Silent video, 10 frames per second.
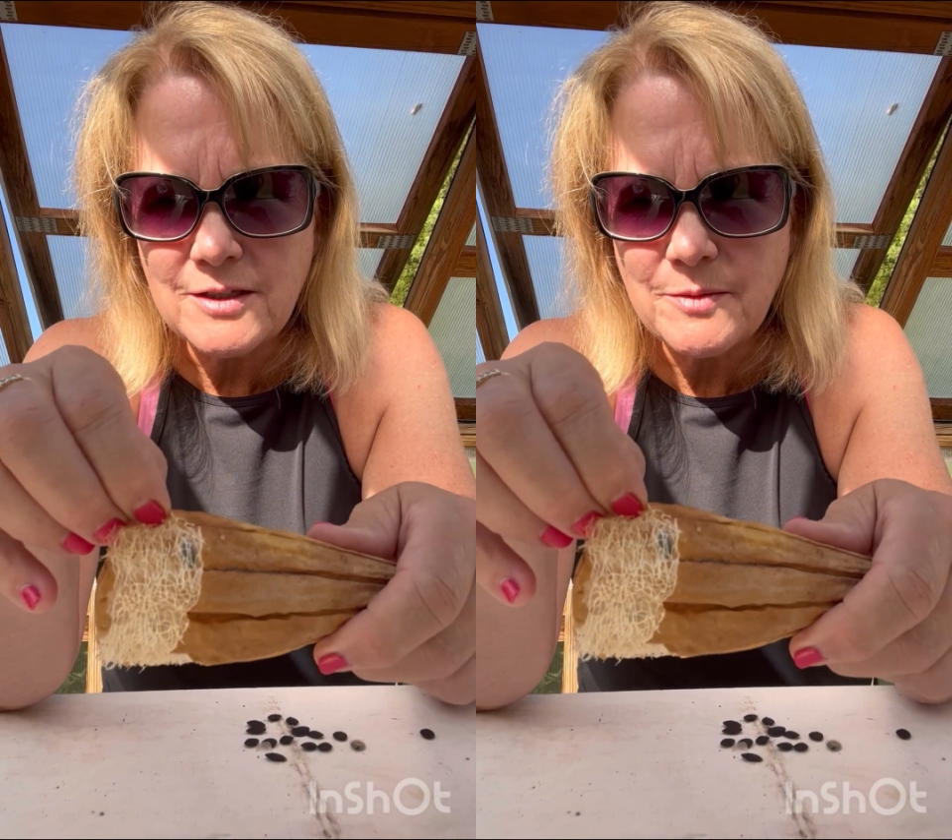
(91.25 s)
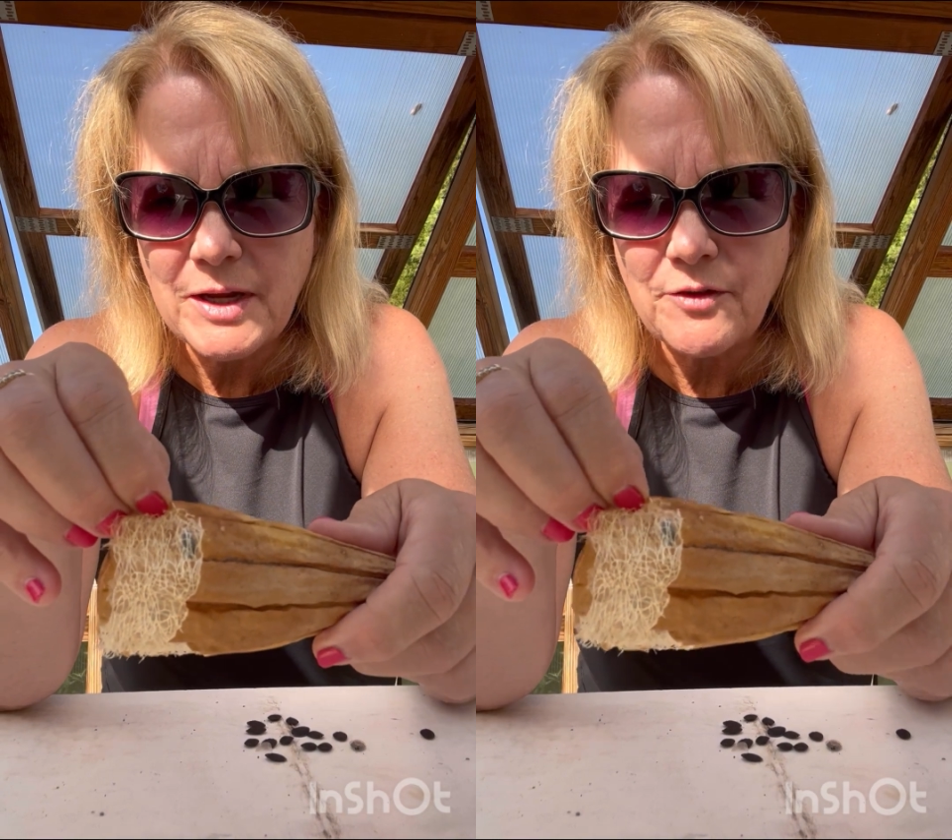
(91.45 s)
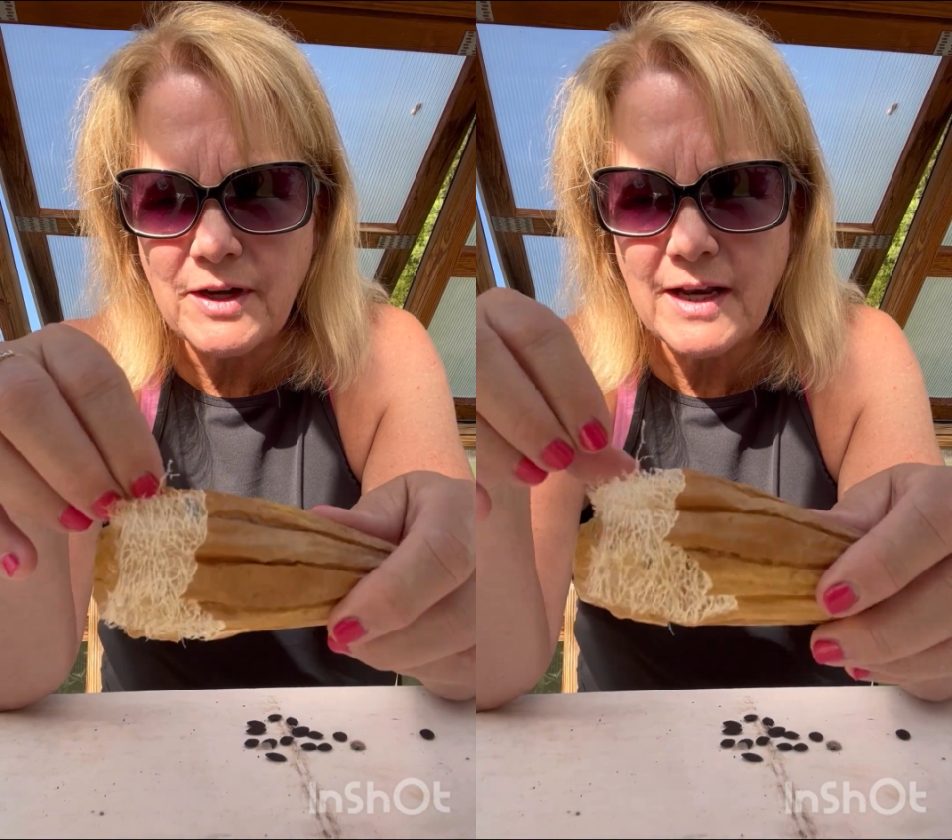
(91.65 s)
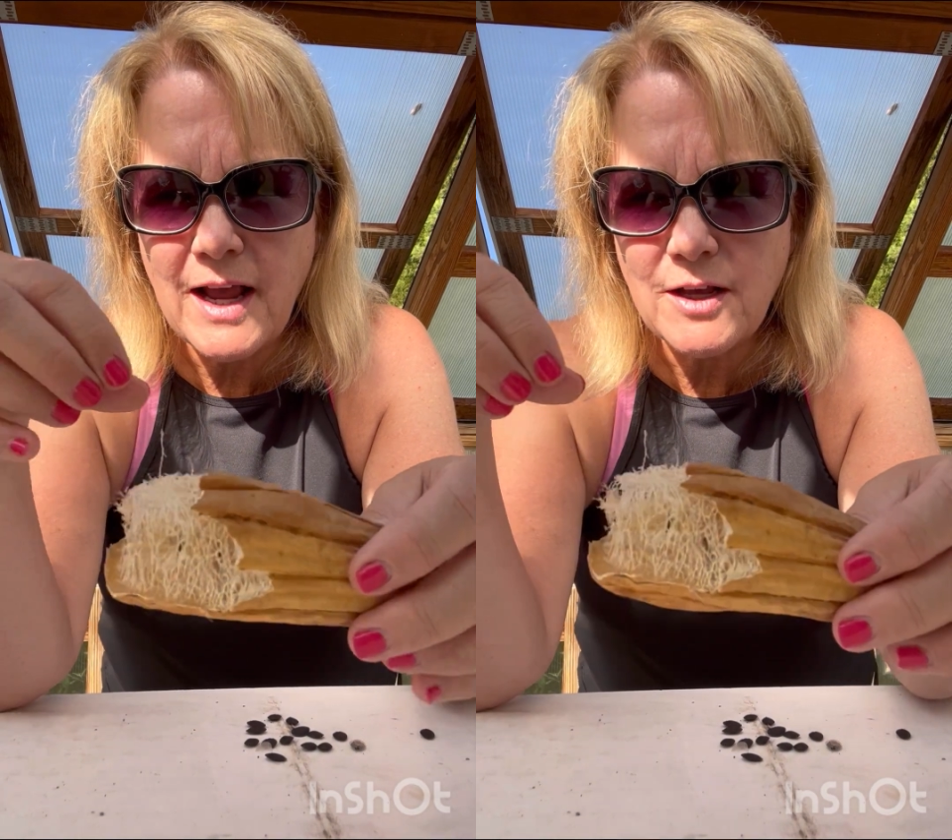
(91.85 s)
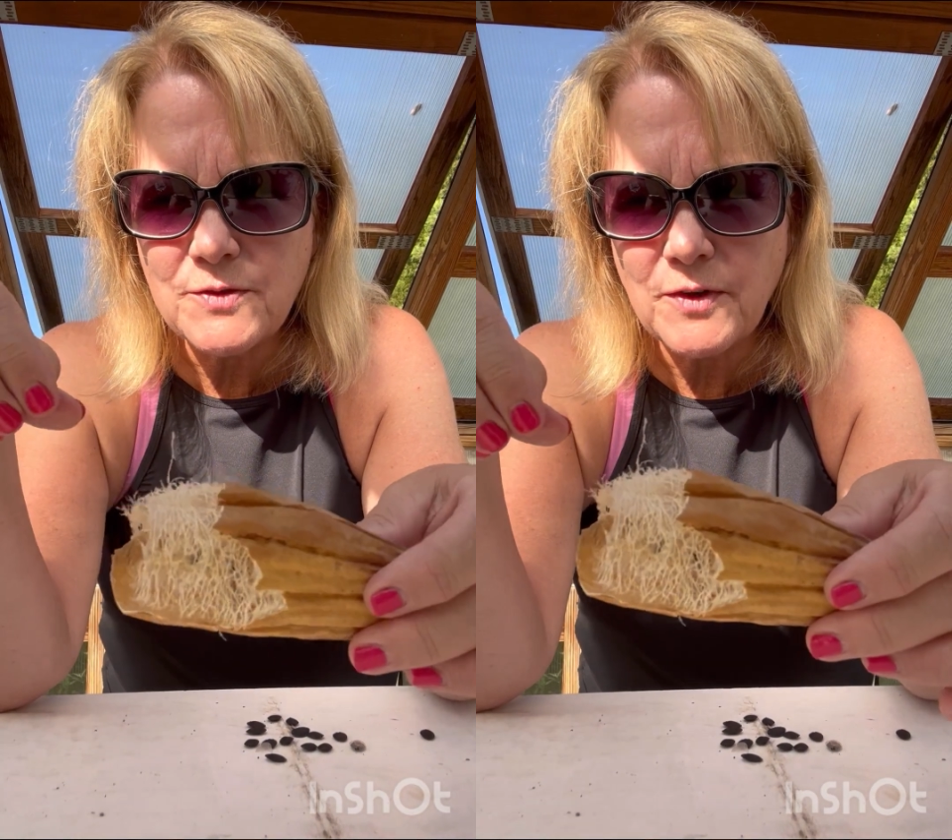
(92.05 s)
to my
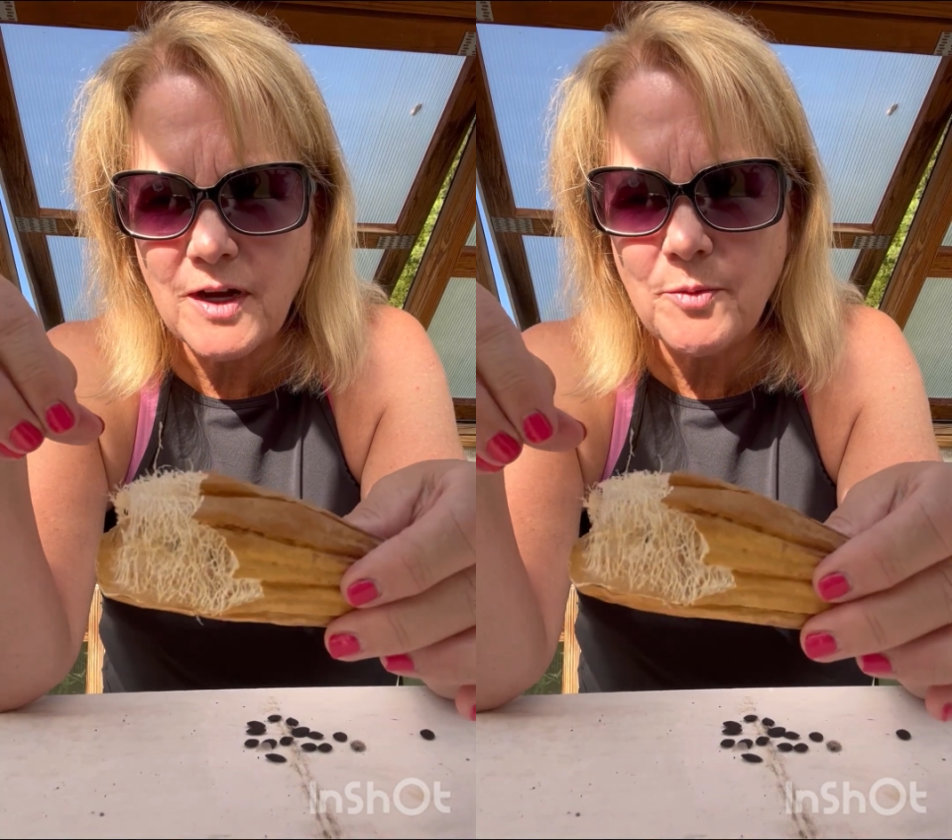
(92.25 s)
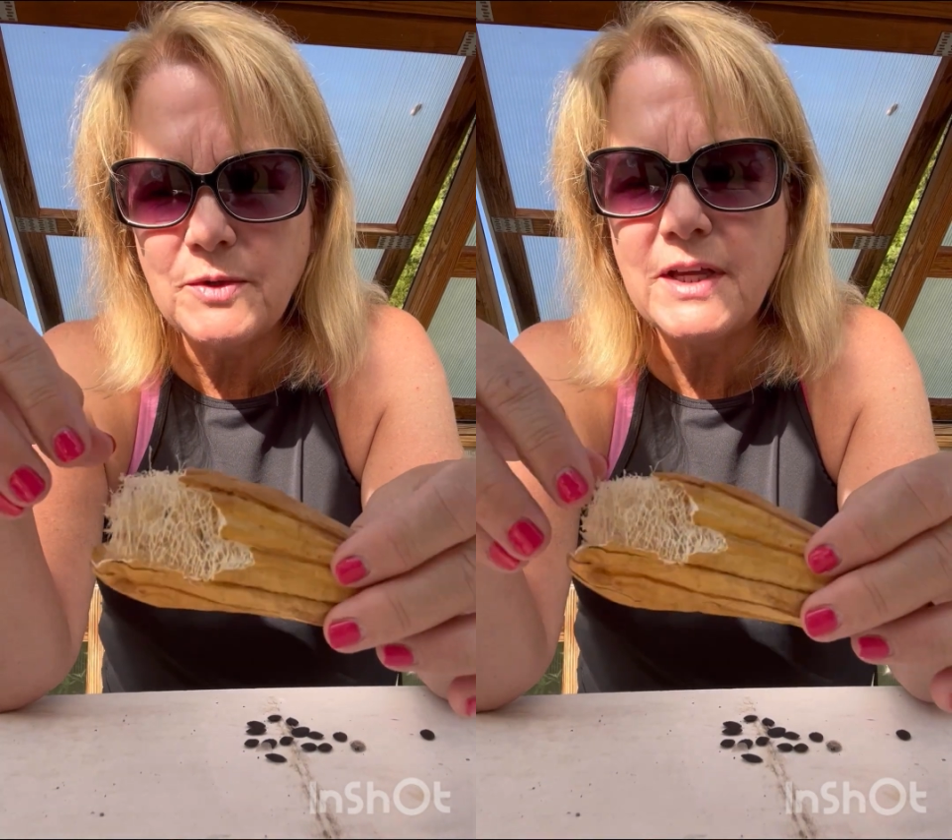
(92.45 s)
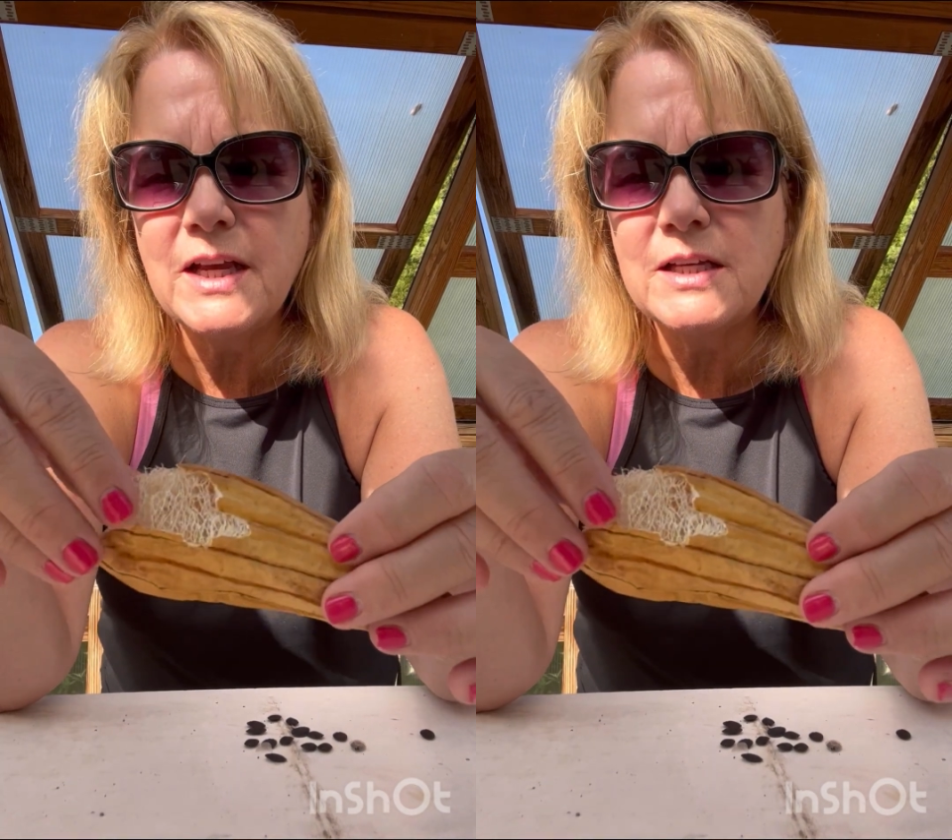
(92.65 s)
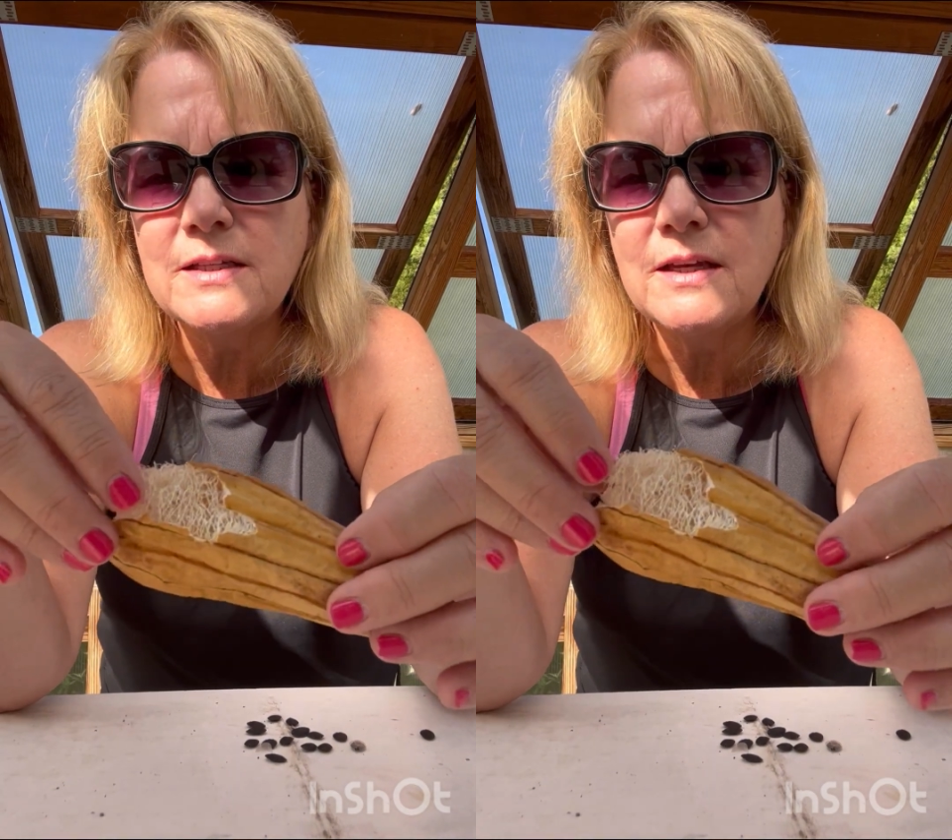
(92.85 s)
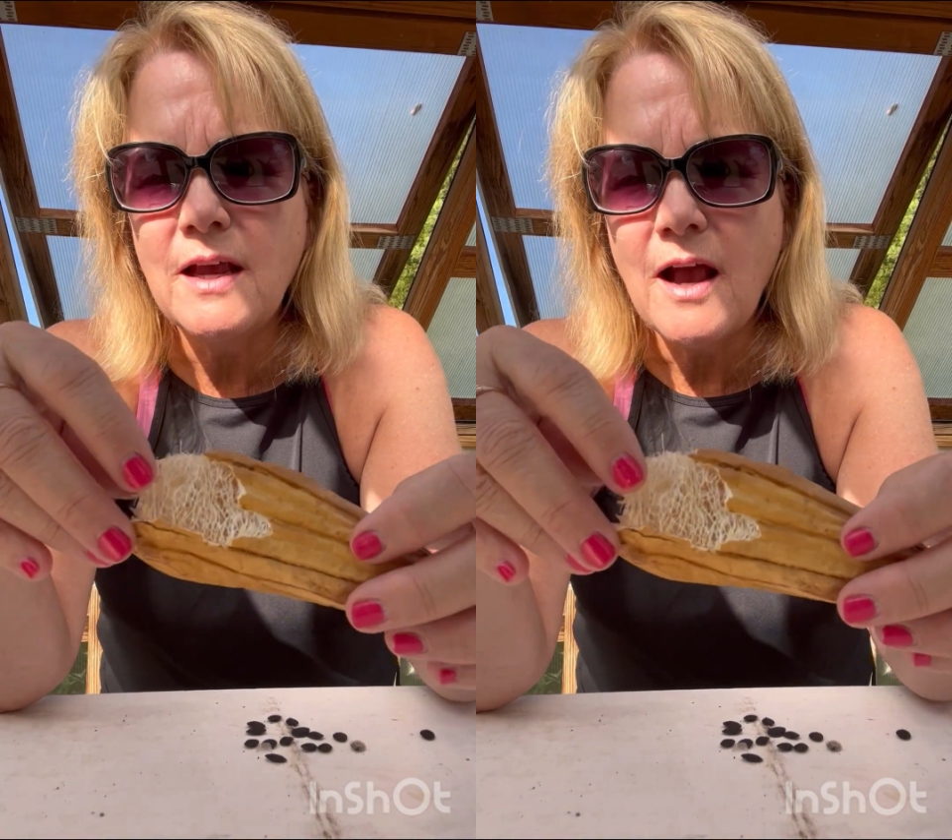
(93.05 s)
greenhouse for a couple days